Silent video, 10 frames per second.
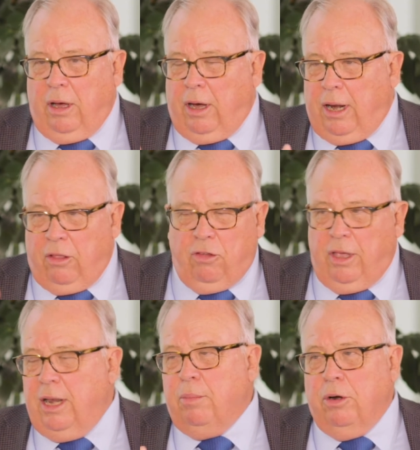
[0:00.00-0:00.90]
I don't
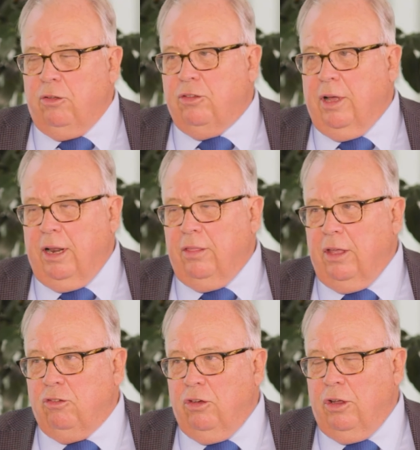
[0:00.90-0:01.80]
see anybody starting
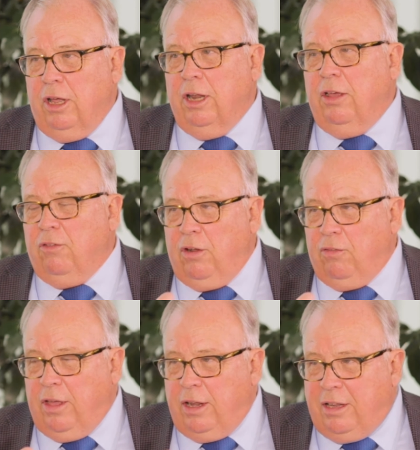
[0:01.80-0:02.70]
that journey, and even
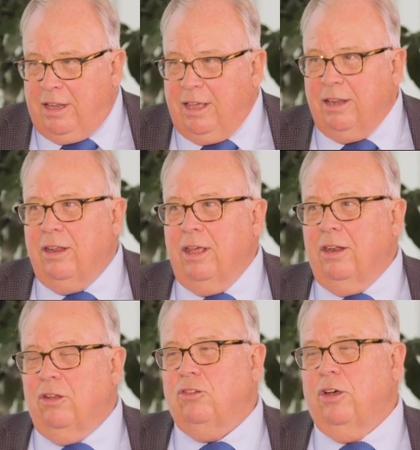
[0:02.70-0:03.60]
if they did
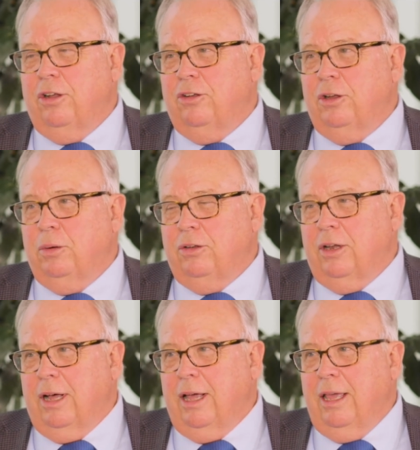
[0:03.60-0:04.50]
decide to do it
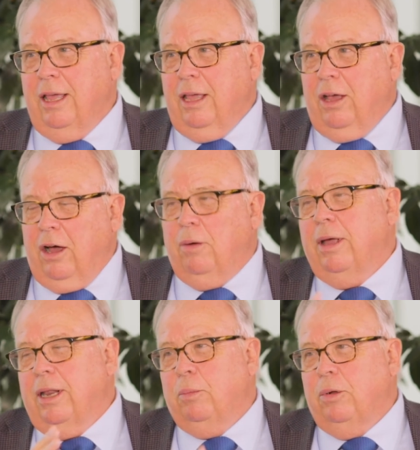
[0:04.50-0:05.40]
today, I
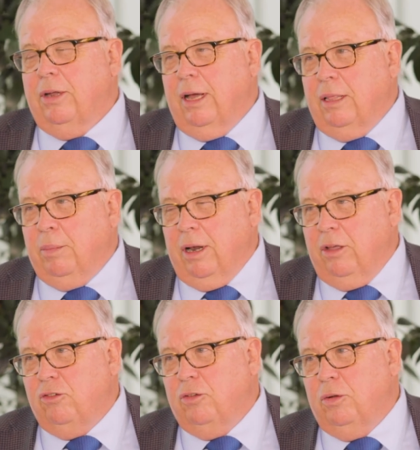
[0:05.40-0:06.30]
reckon it would take them at
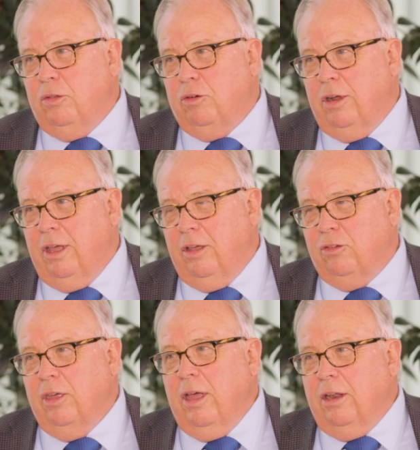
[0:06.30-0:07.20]
least two to three
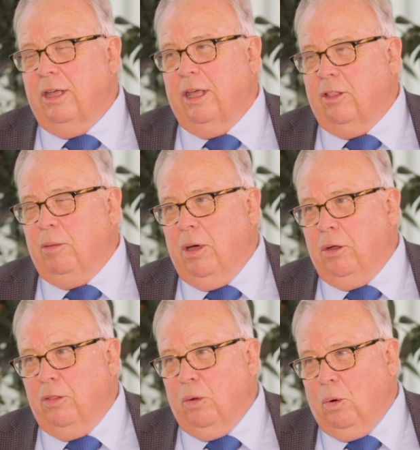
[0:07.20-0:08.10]
years mm. to get their
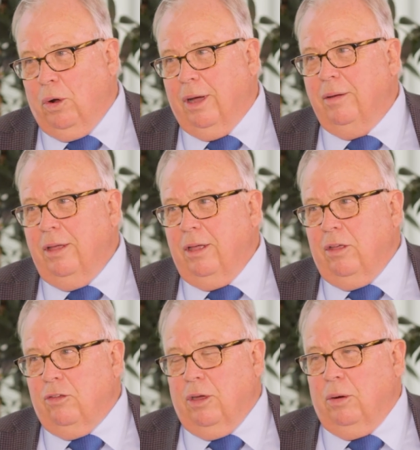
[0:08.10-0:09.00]
boat in the water.
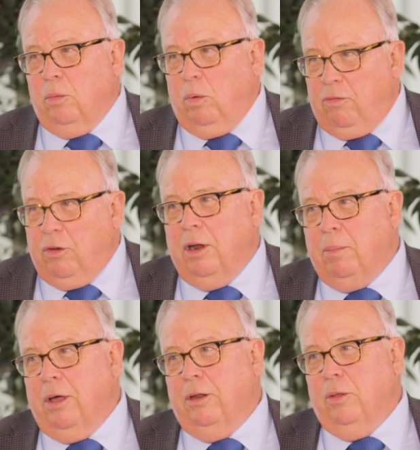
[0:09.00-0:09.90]
Mm. So we've got a
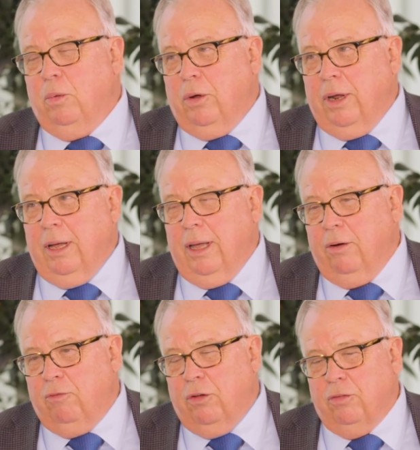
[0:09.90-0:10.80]
boat in the water,
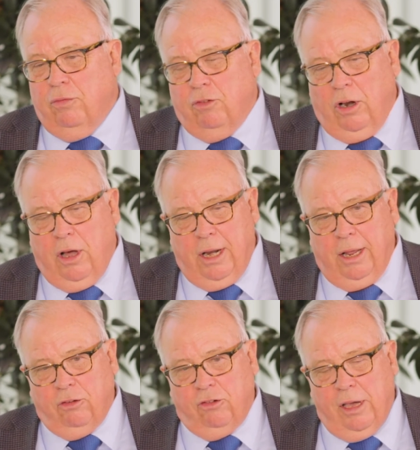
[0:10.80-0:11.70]
and 1st of July next